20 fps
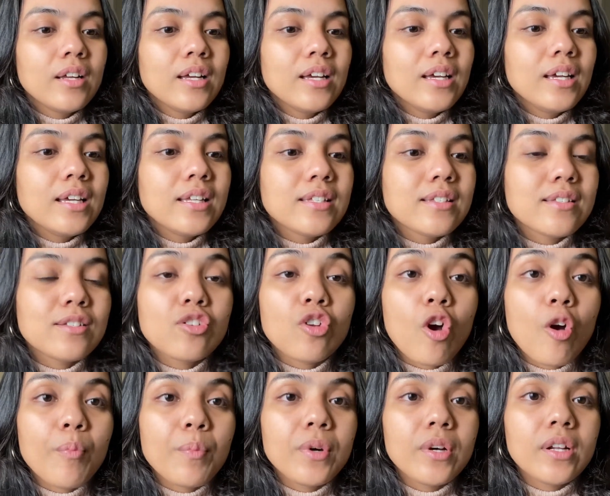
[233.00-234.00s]
It's
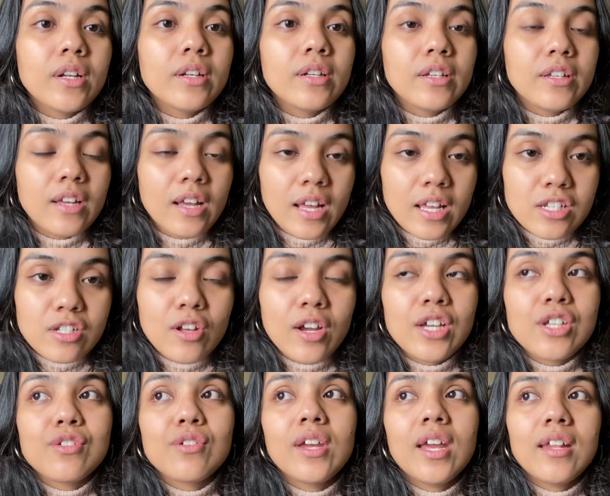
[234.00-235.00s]
normal as long
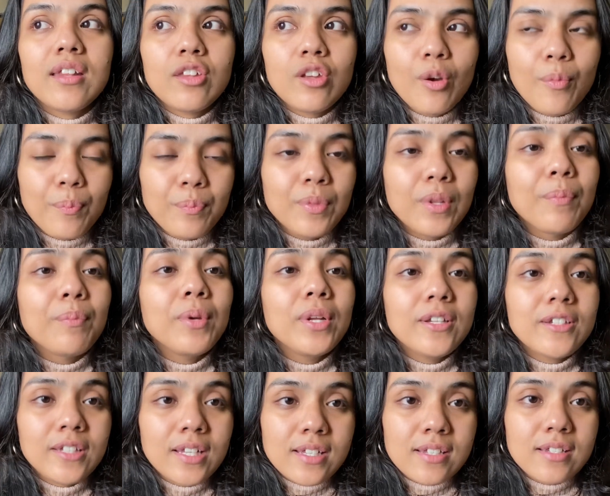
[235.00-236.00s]
as you get the
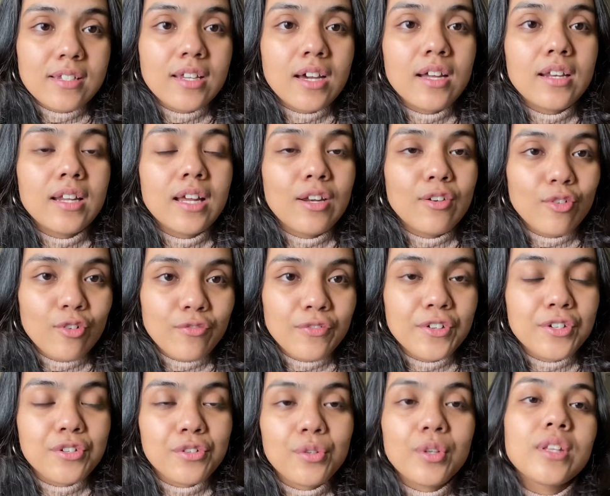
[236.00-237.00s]
blood test done and know for
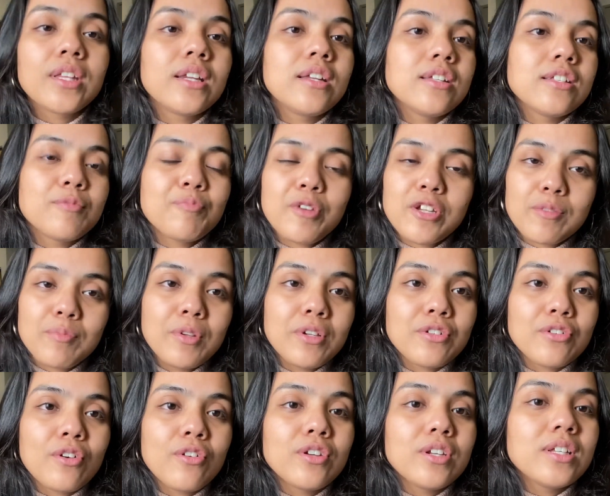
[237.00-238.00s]
sure that it's breast milk
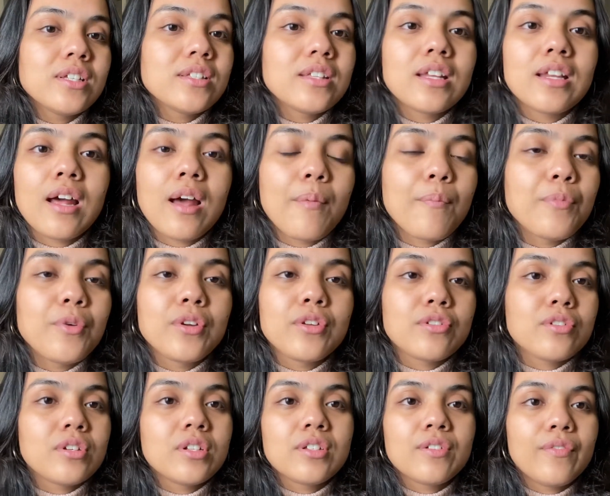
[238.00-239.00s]
jaundice. Then I'm pretty
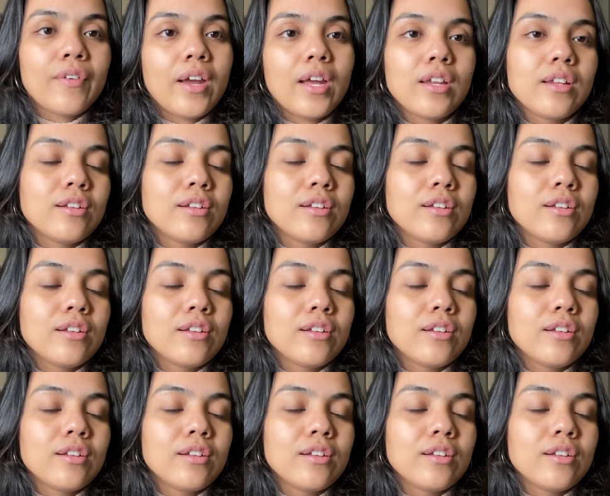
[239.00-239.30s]
sure it's fine.